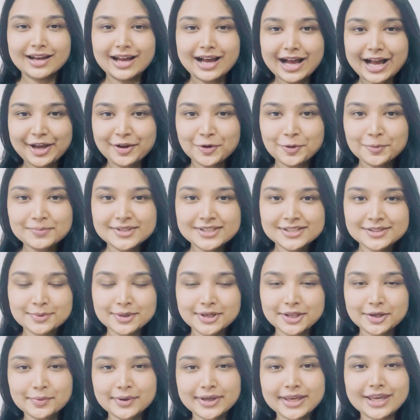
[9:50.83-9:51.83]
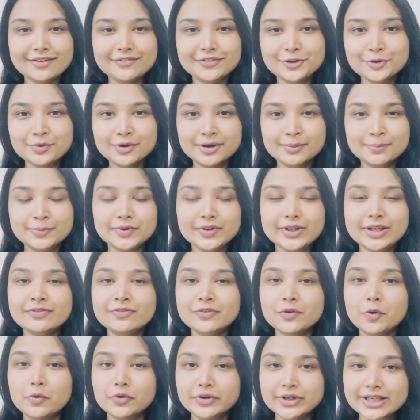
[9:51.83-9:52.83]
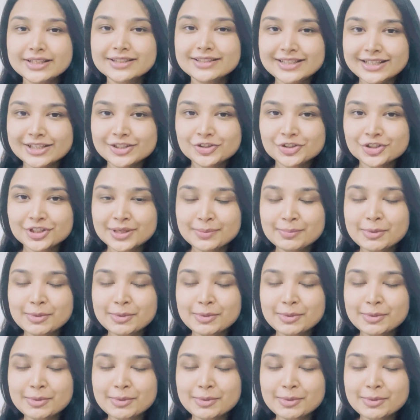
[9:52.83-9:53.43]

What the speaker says: I hope this video gave you a brief orientation